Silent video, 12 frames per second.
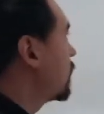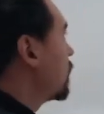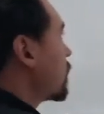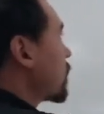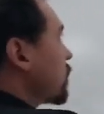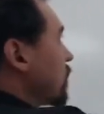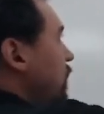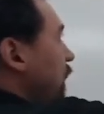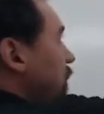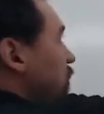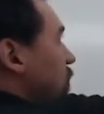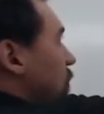So the
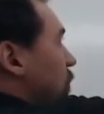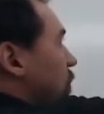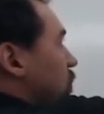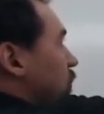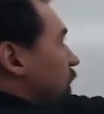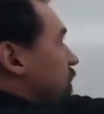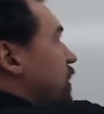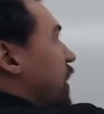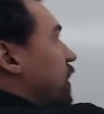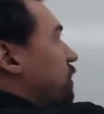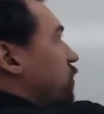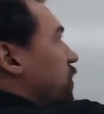next number I'm going to try is
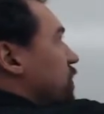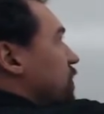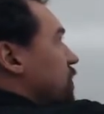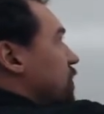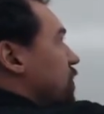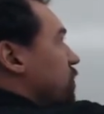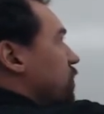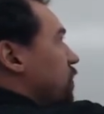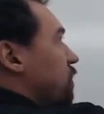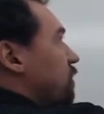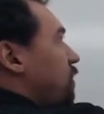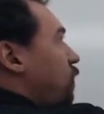negative 1. So we'll go
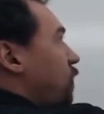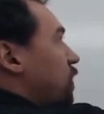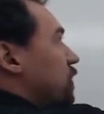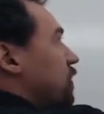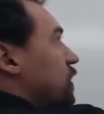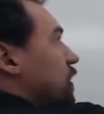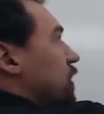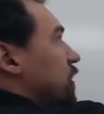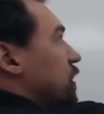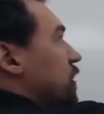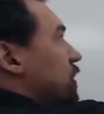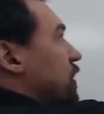4,
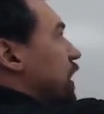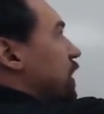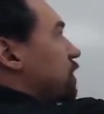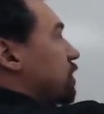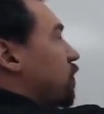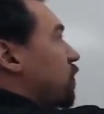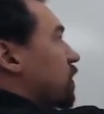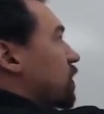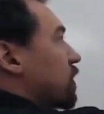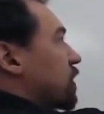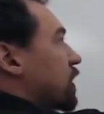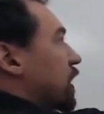negative 4,
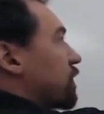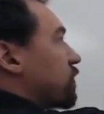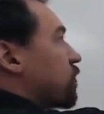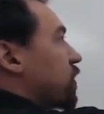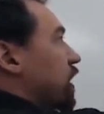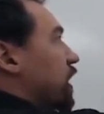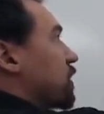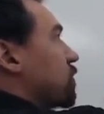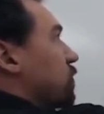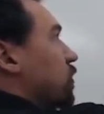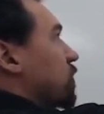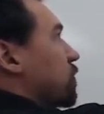negative 28.
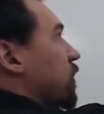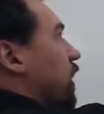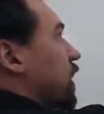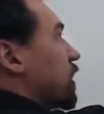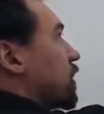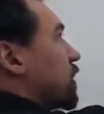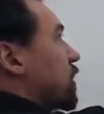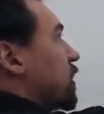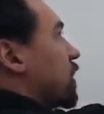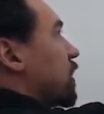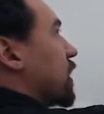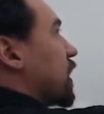Multiply.
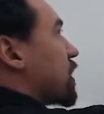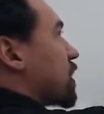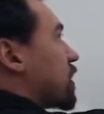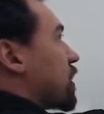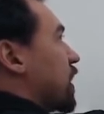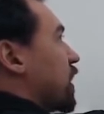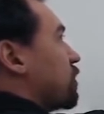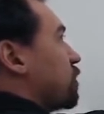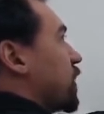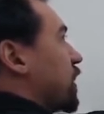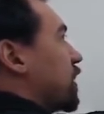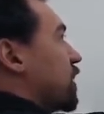That's kind of
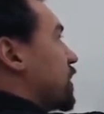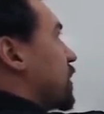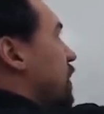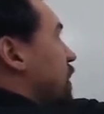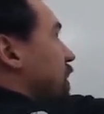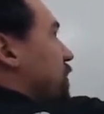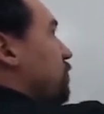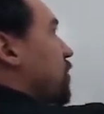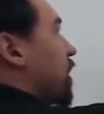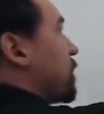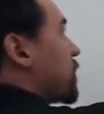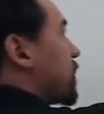big. It's 63
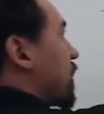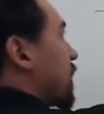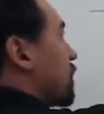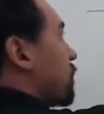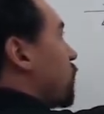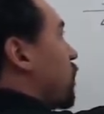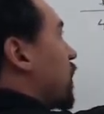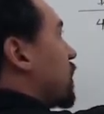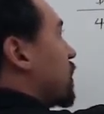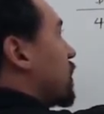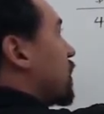times negative 1.